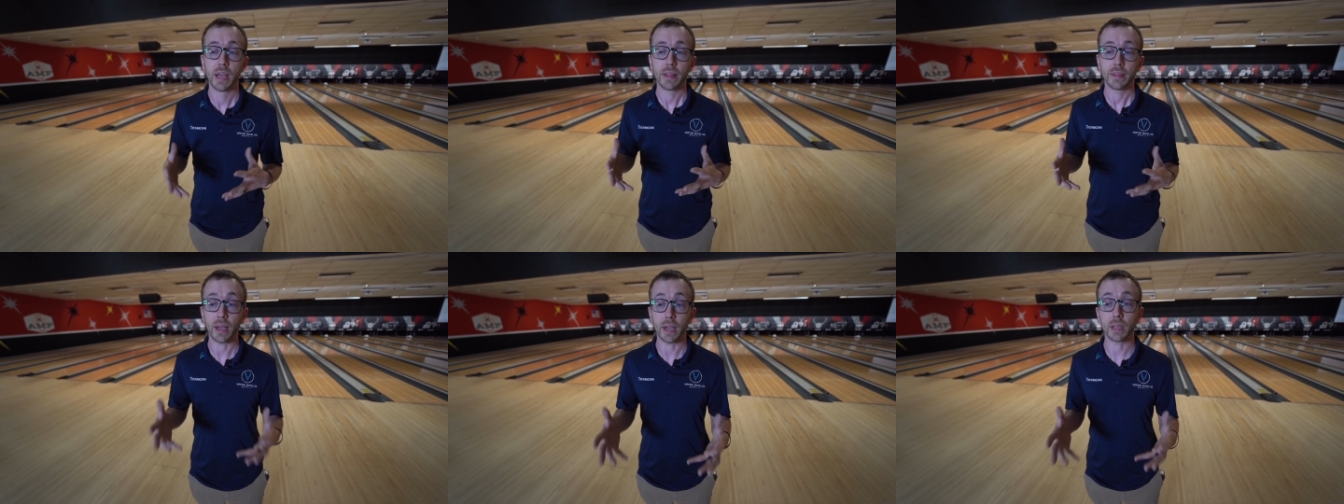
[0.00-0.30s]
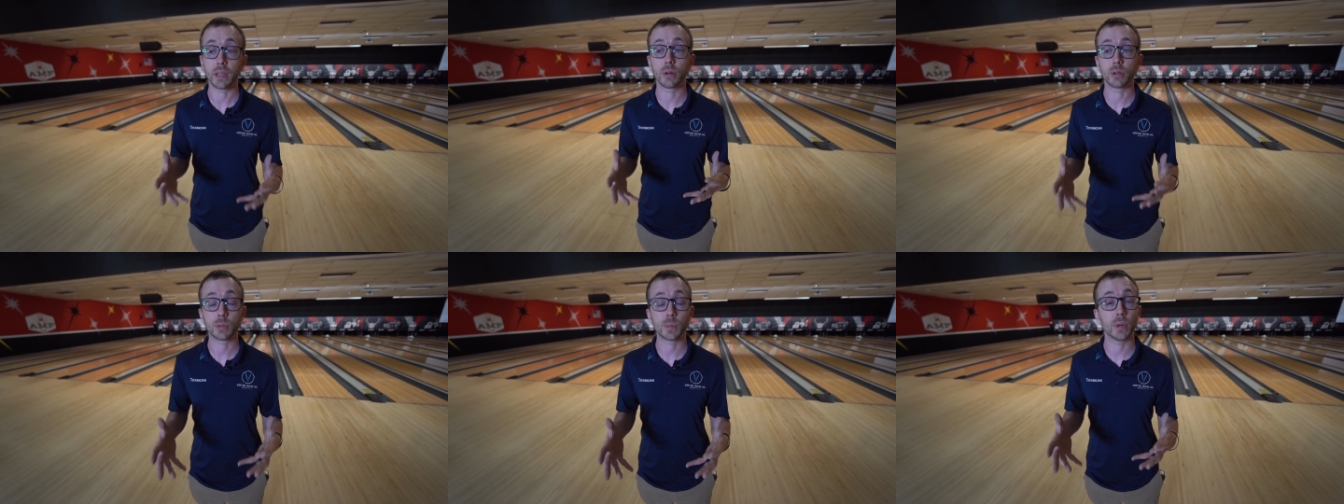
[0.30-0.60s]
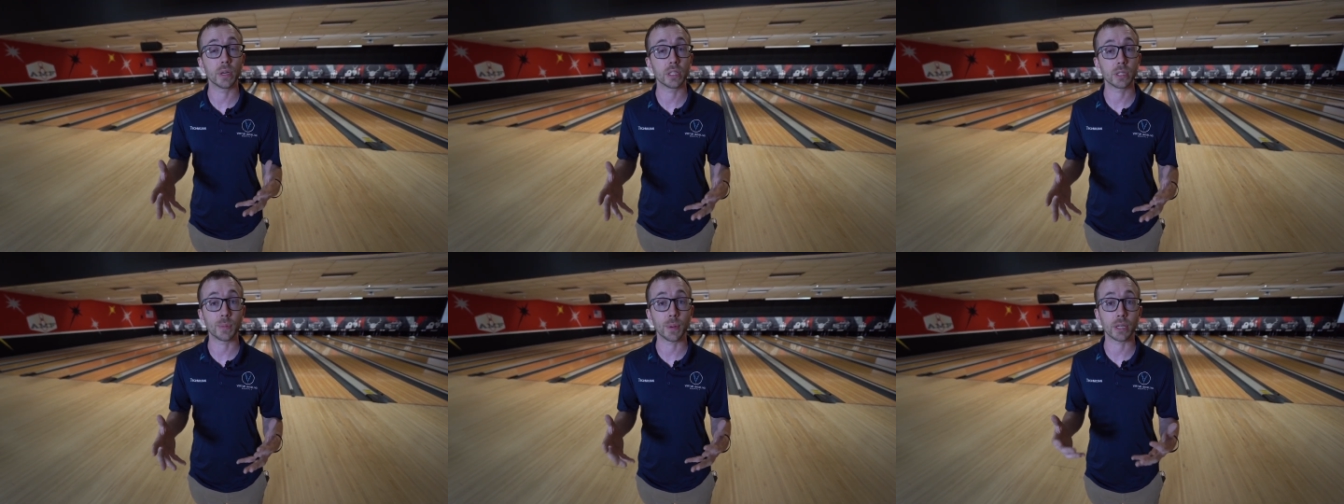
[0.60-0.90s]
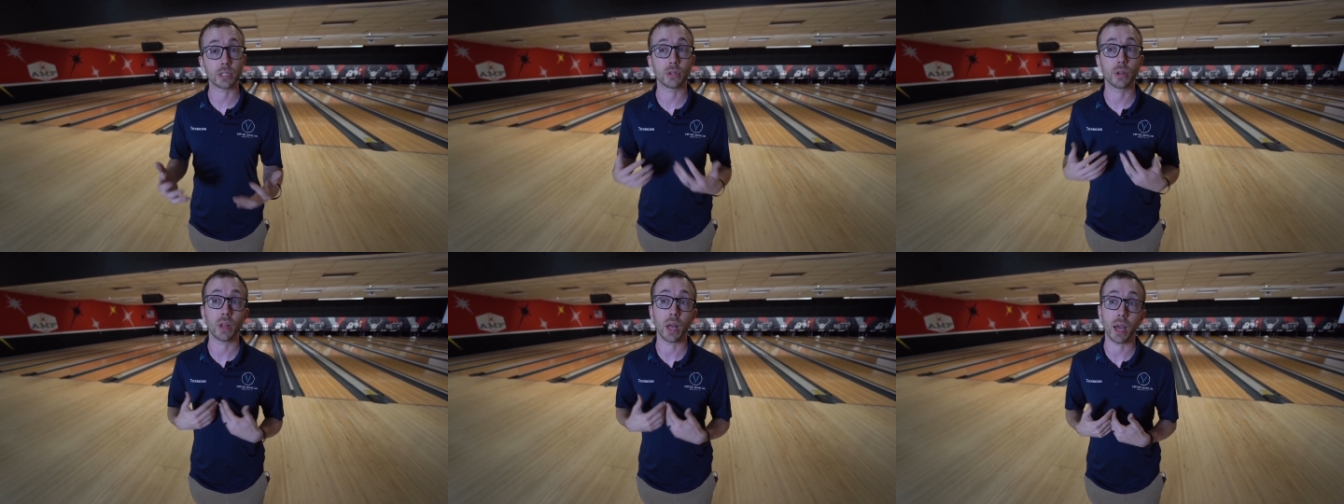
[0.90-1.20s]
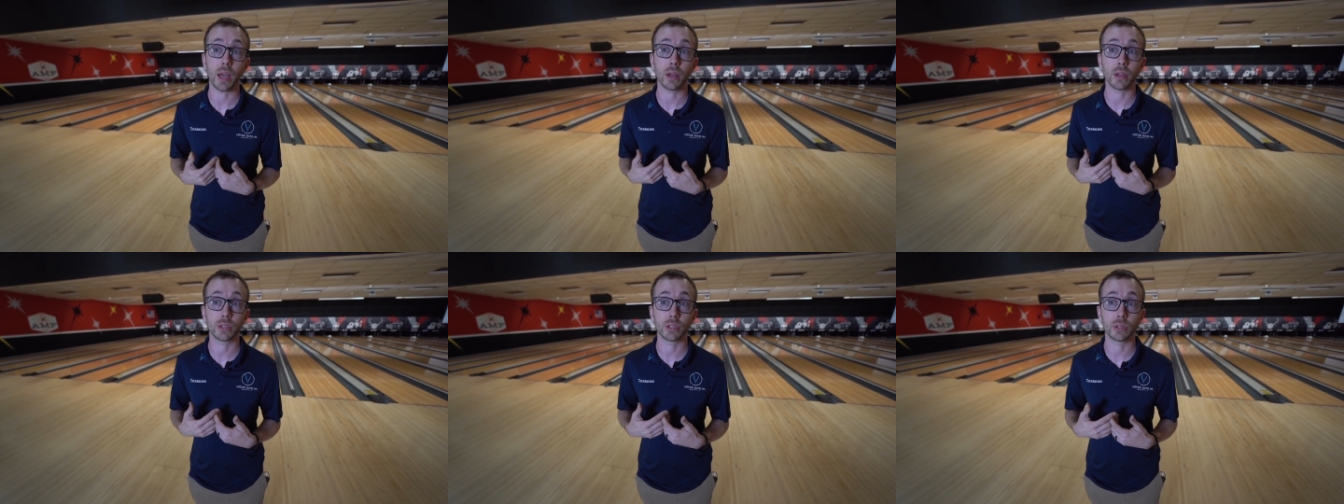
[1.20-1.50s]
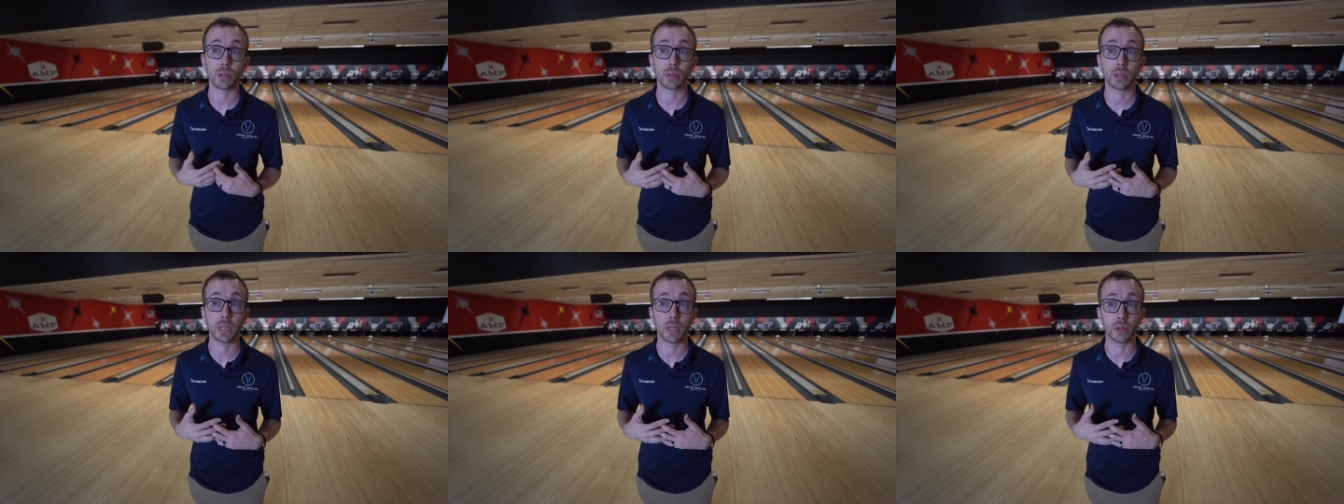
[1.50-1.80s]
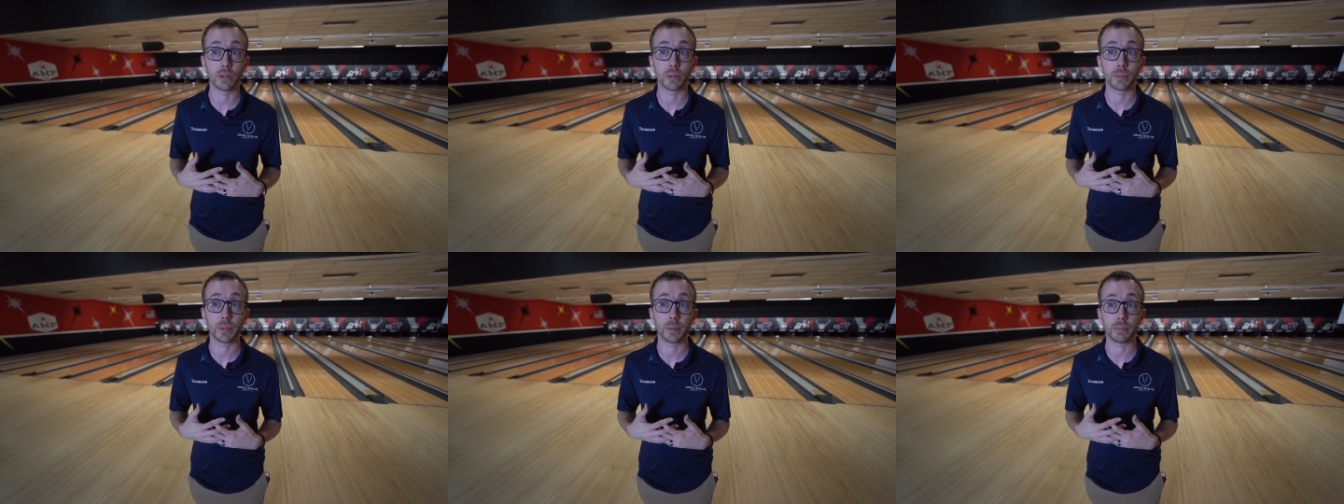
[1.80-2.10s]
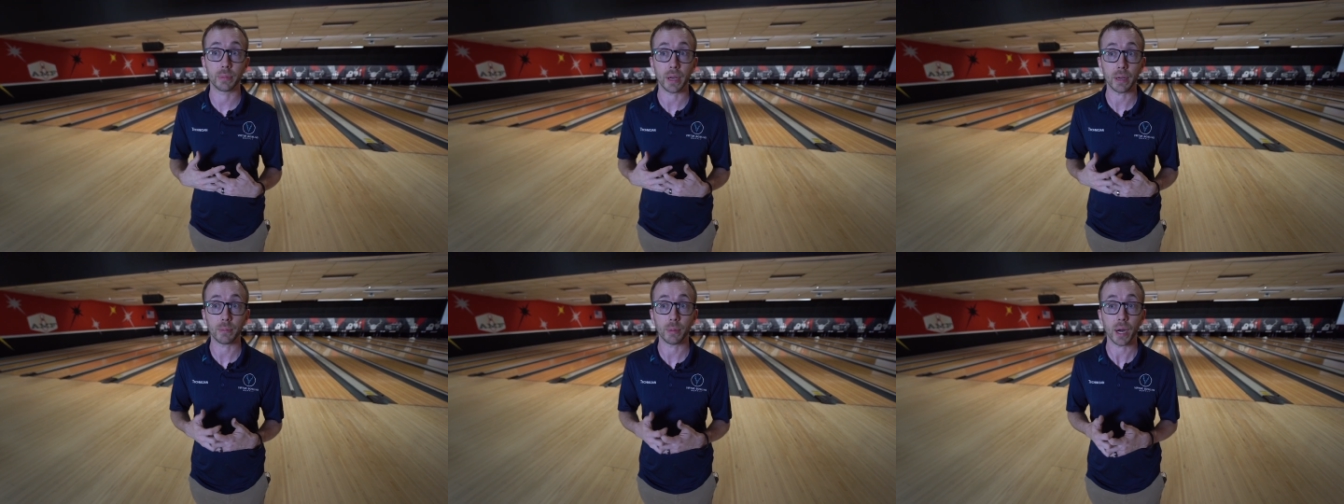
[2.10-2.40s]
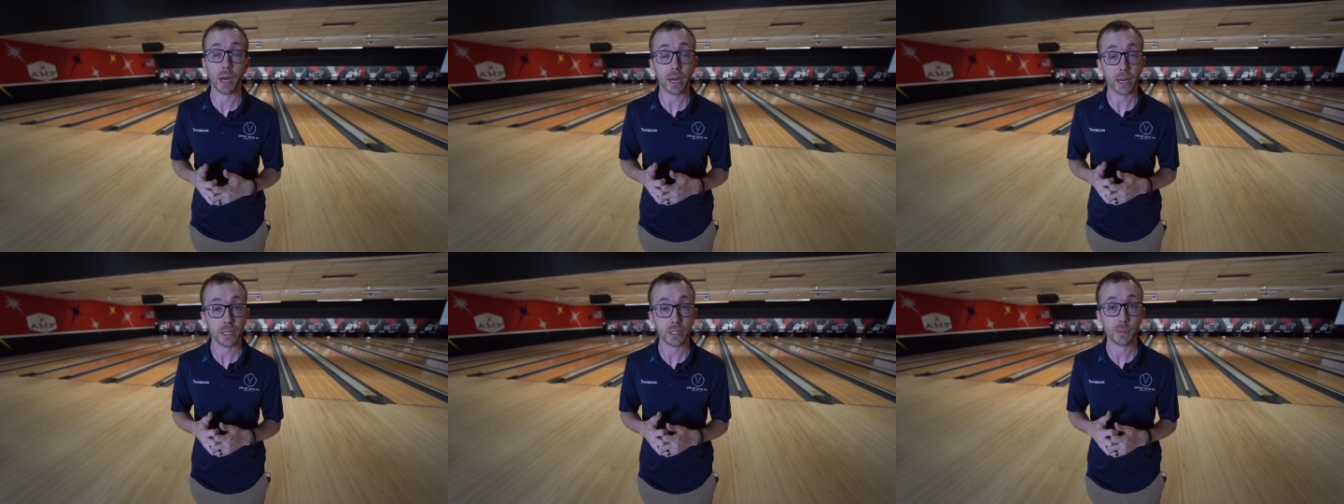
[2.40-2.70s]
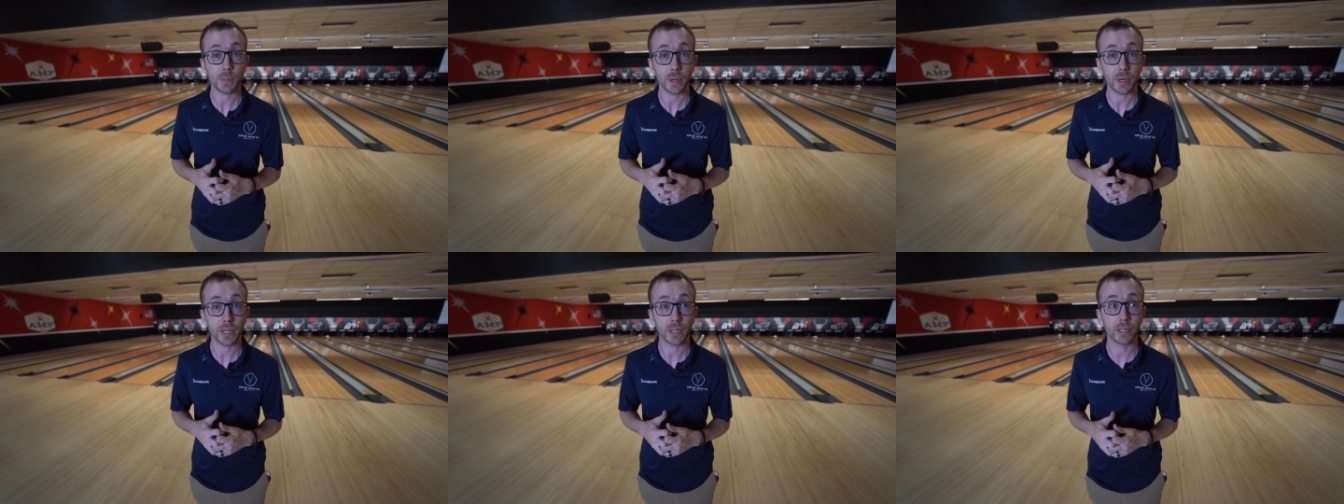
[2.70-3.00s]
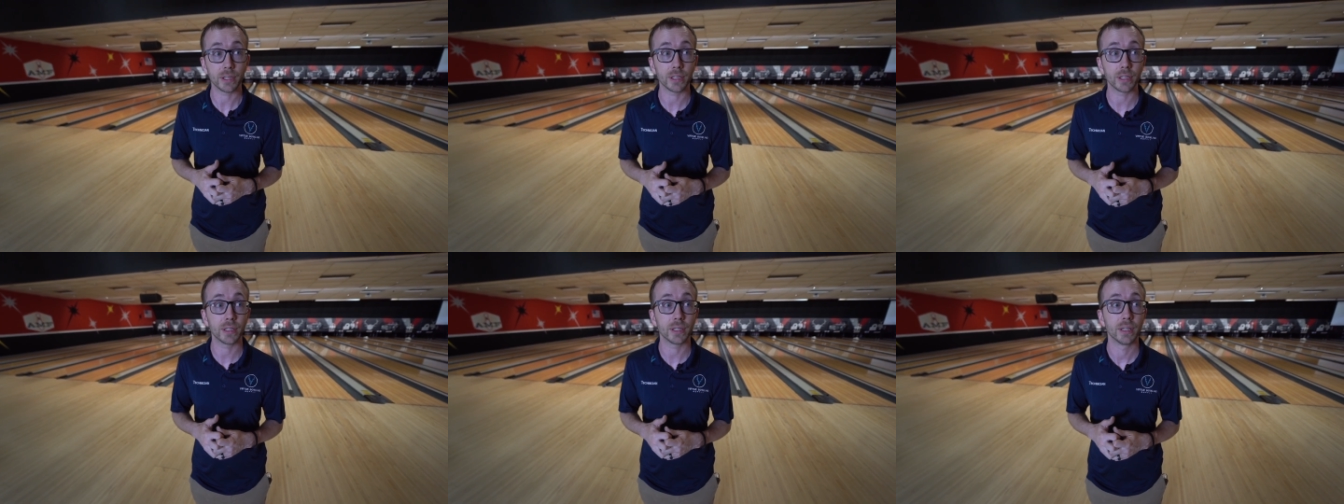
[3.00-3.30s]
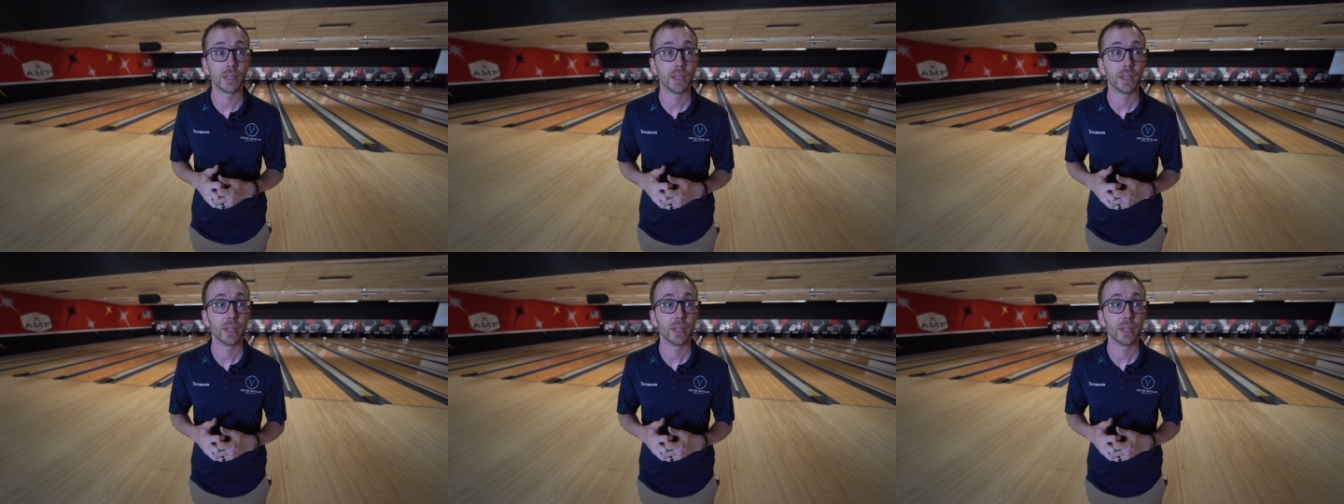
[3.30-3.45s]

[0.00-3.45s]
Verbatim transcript: That year was pretty special. I also killed them in brackets pretty good.